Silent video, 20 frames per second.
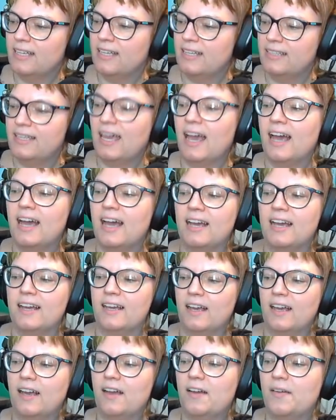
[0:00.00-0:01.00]
Yeah,
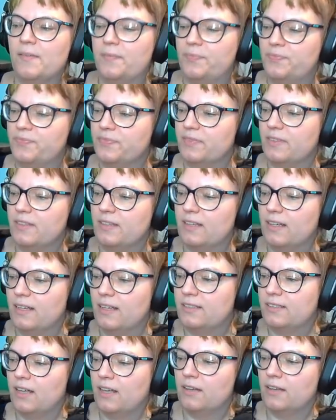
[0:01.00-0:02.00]

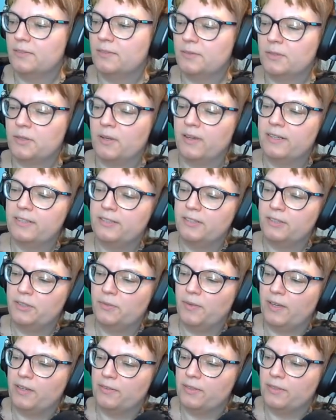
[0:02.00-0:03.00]
a tolerable quietude, you
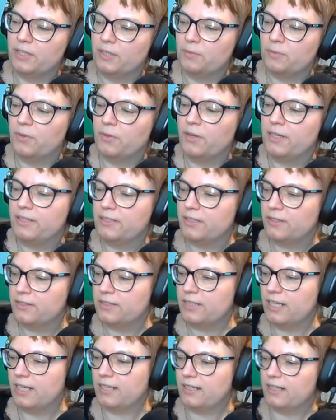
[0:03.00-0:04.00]
make a really good point. So I was
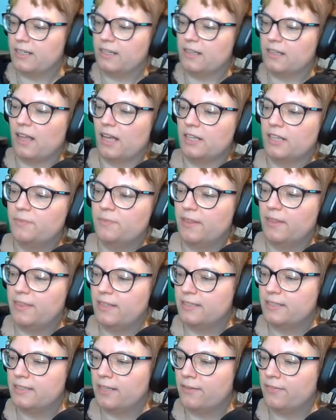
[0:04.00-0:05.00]
saying collage
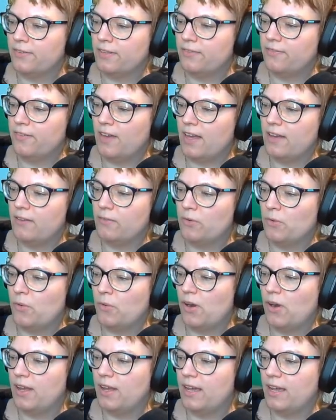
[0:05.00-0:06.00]
method is definitely fun and
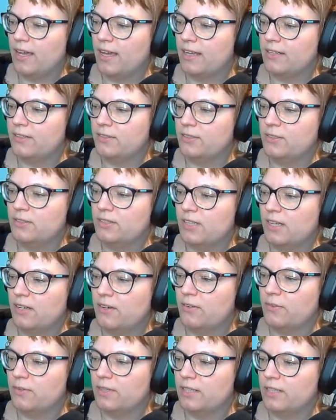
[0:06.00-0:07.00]
rewarding. I don't use it
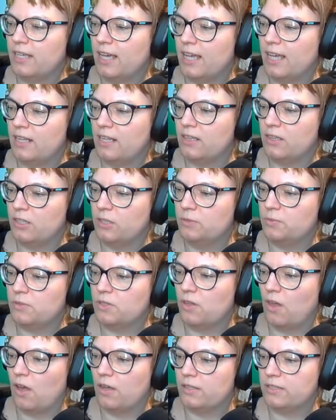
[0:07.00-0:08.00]
or really any
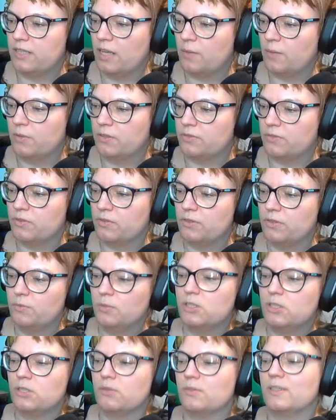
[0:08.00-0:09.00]
loops, long samples for
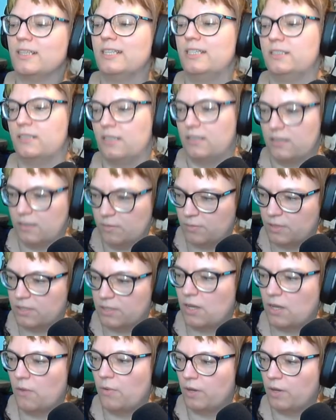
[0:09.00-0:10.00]
music releases
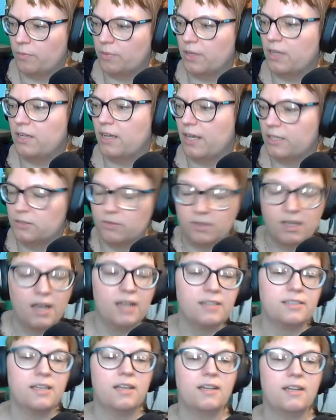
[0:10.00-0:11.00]
because I want to play nice with
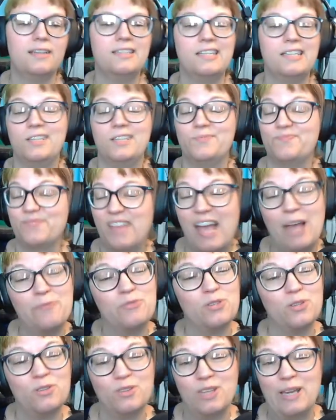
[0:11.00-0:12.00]
Content ID.
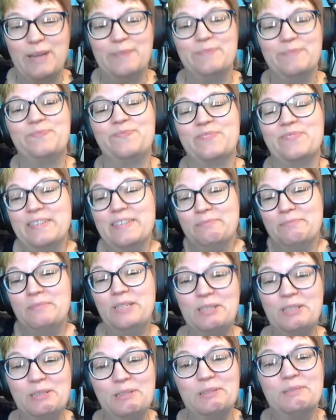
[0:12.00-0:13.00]
Absolutely.
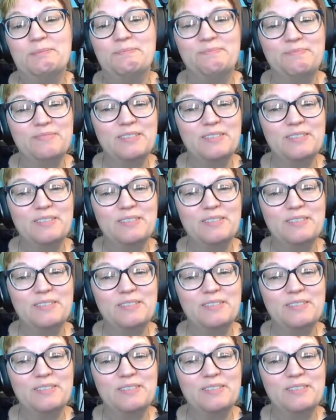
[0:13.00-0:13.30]
Me too.